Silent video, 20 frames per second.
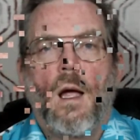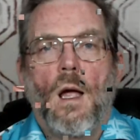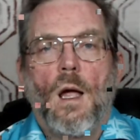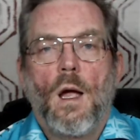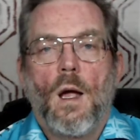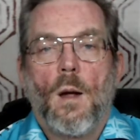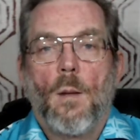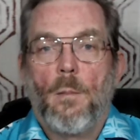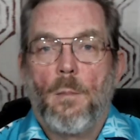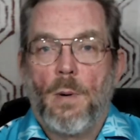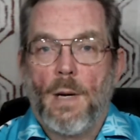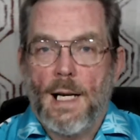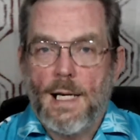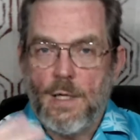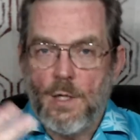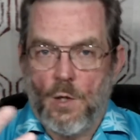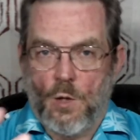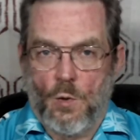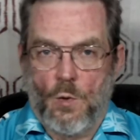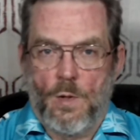
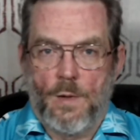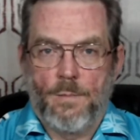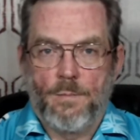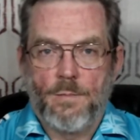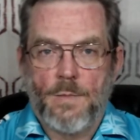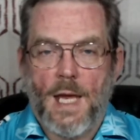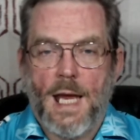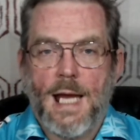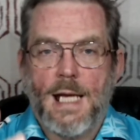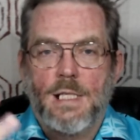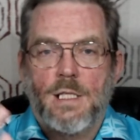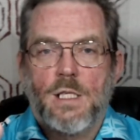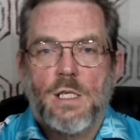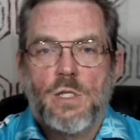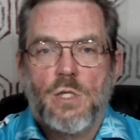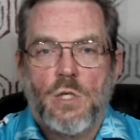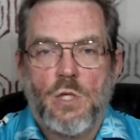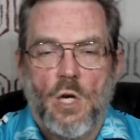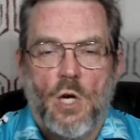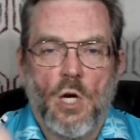Plato asks us
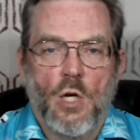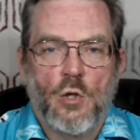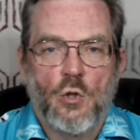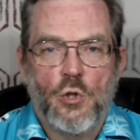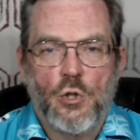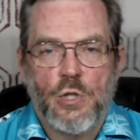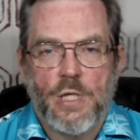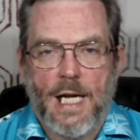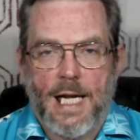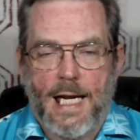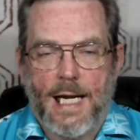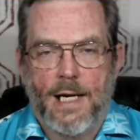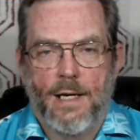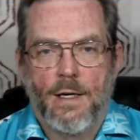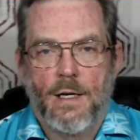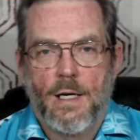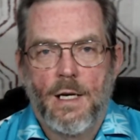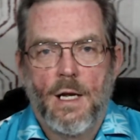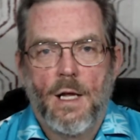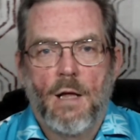to understand
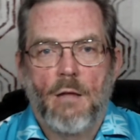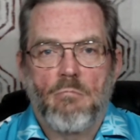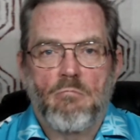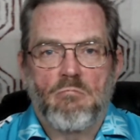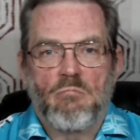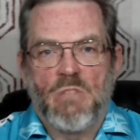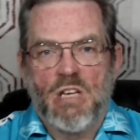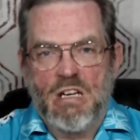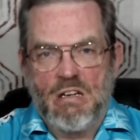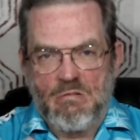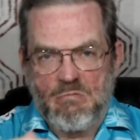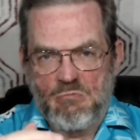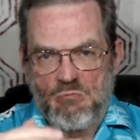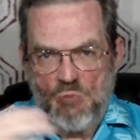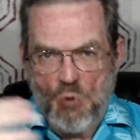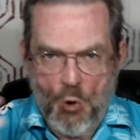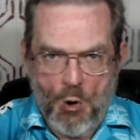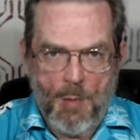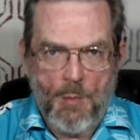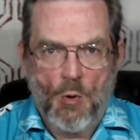the
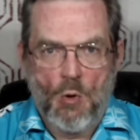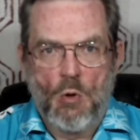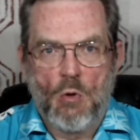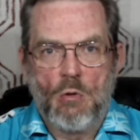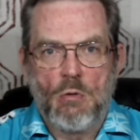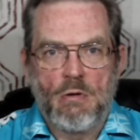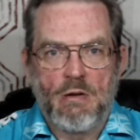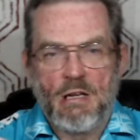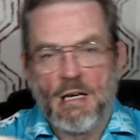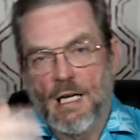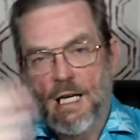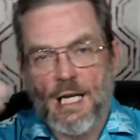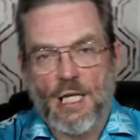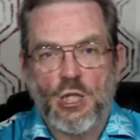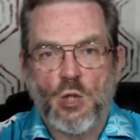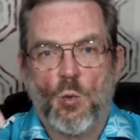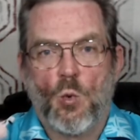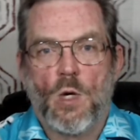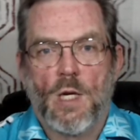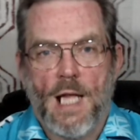normal
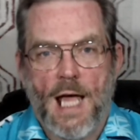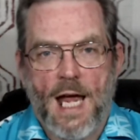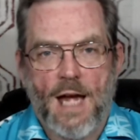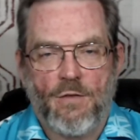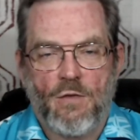intellectual life of a